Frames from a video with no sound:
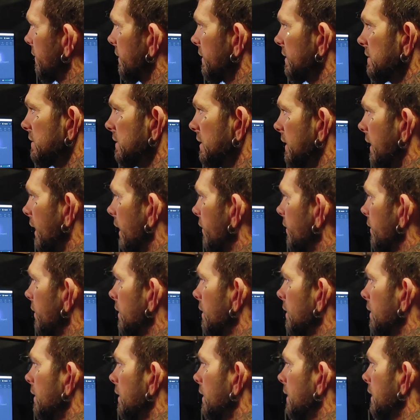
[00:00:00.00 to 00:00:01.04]
of this
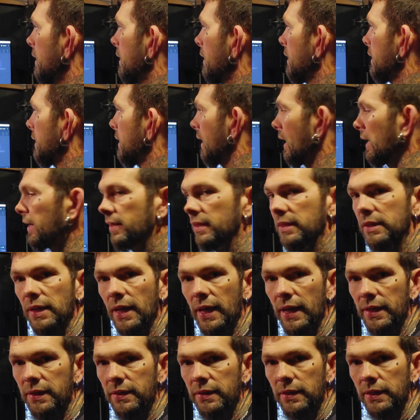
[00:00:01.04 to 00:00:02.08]
together, cutting and
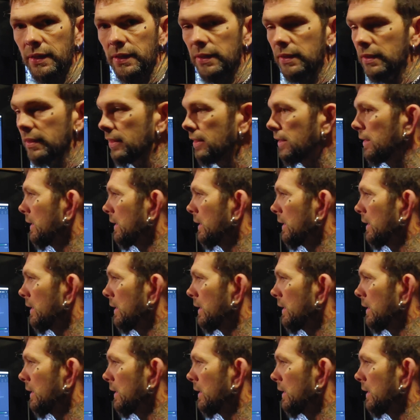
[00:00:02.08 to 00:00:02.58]
editing,